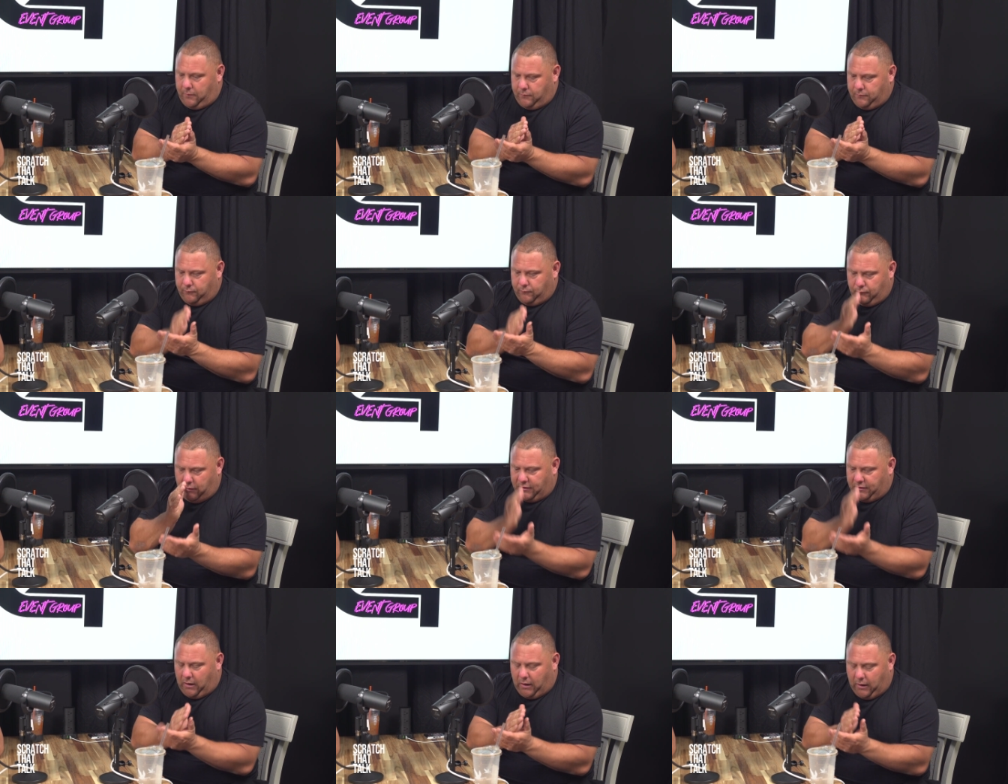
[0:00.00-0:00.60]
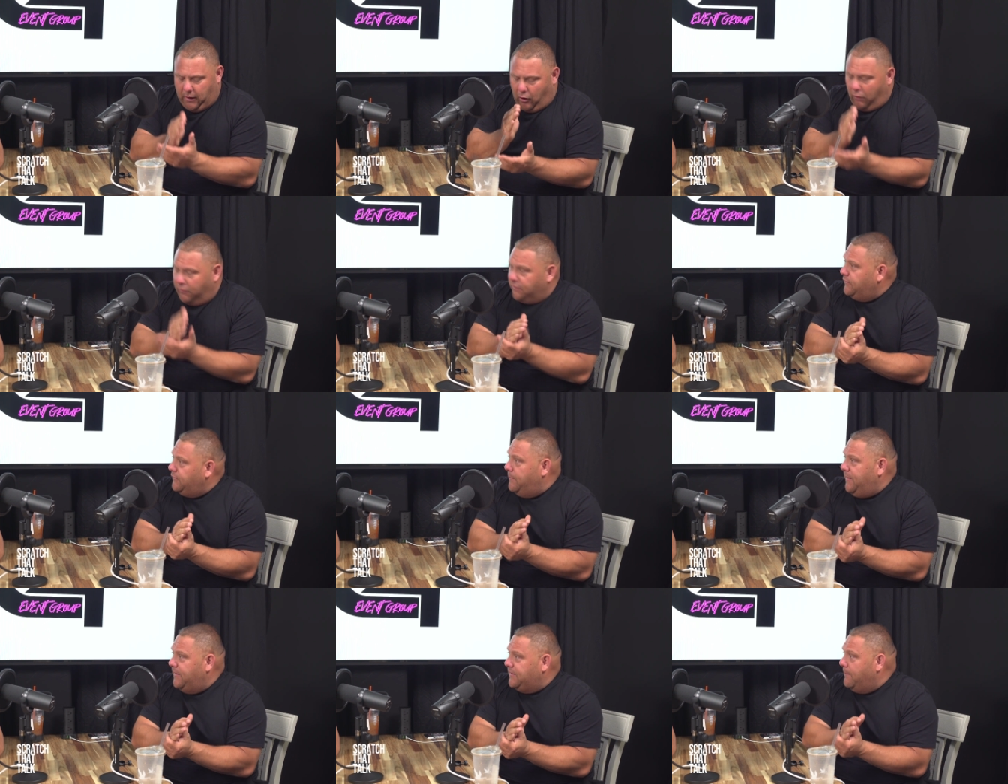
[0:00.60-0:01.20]

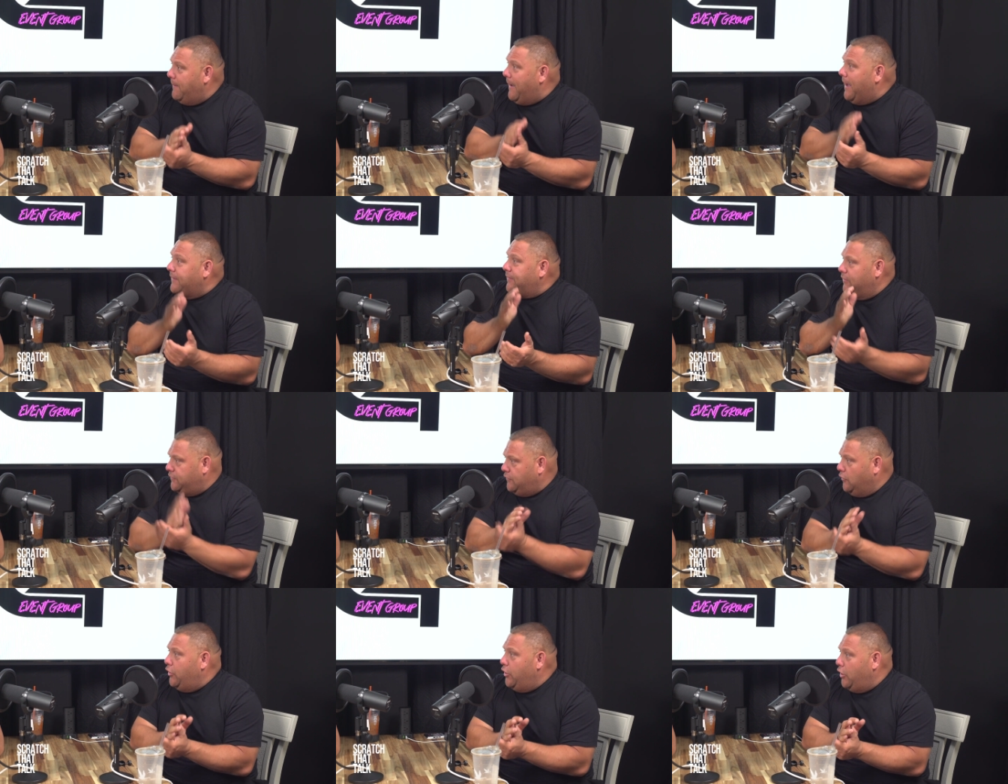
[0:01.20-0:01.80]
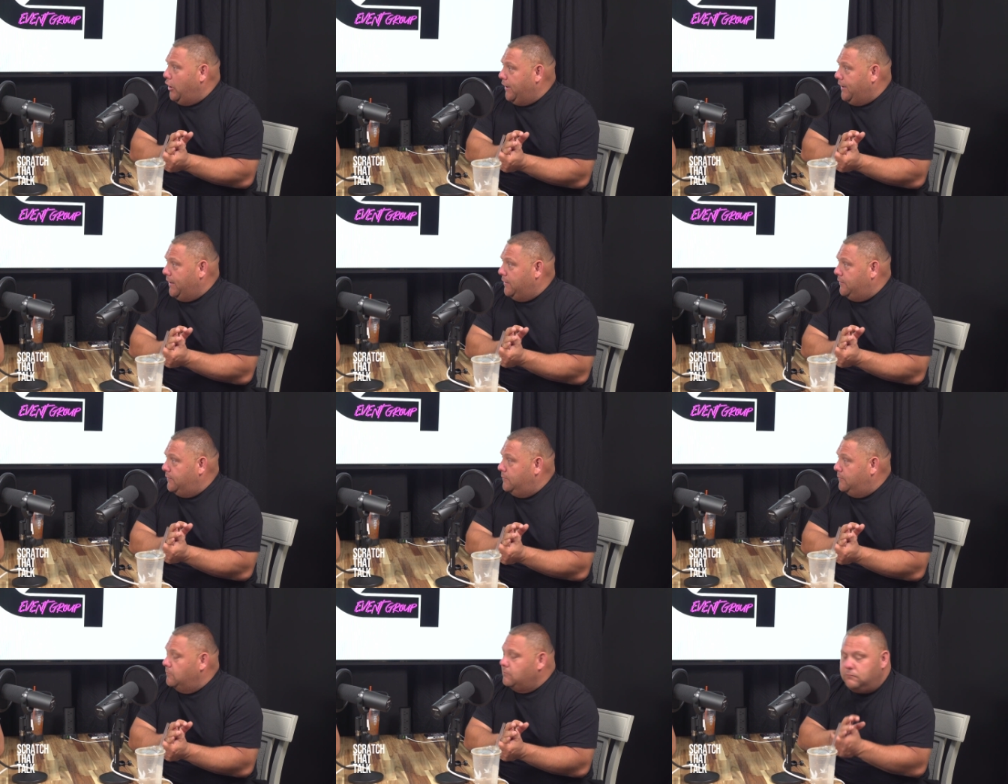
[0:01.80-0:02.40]
RSVPs are back. There's 39
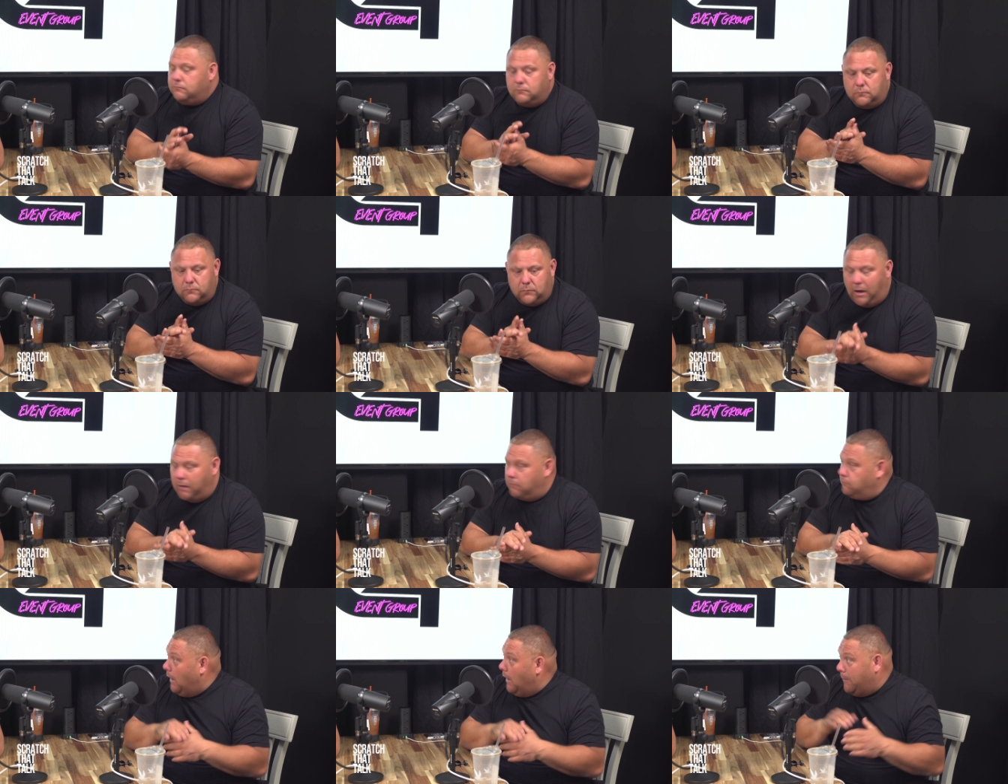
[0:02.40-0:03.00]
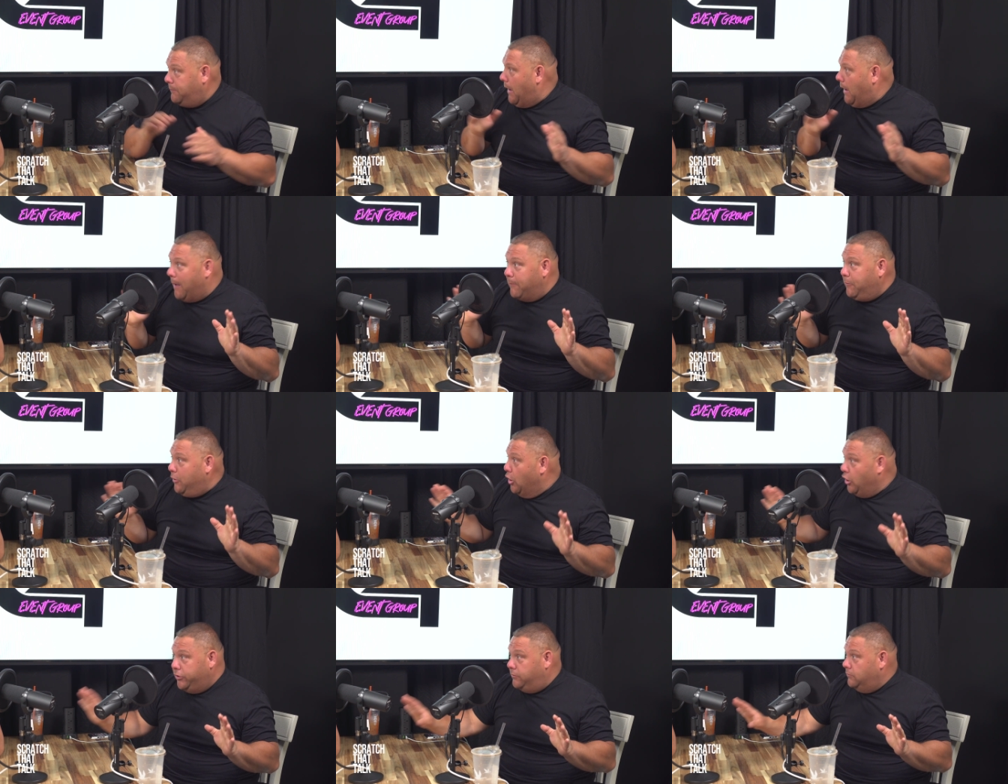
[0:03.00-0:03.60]
kids. I'm
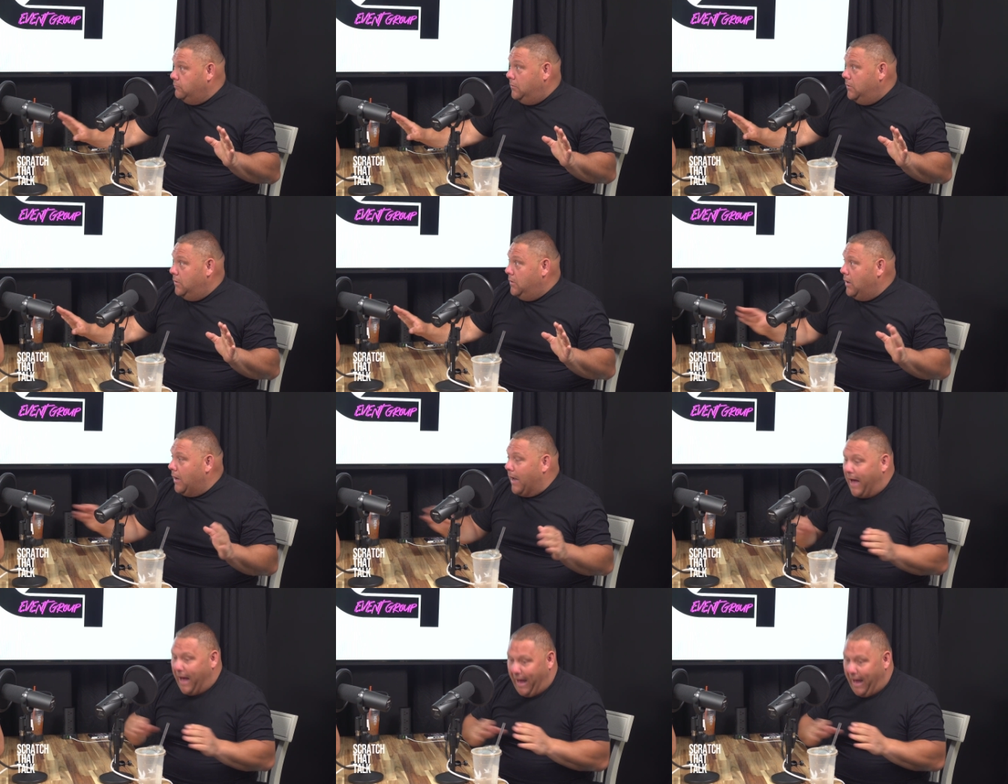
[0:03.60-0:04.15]
good. I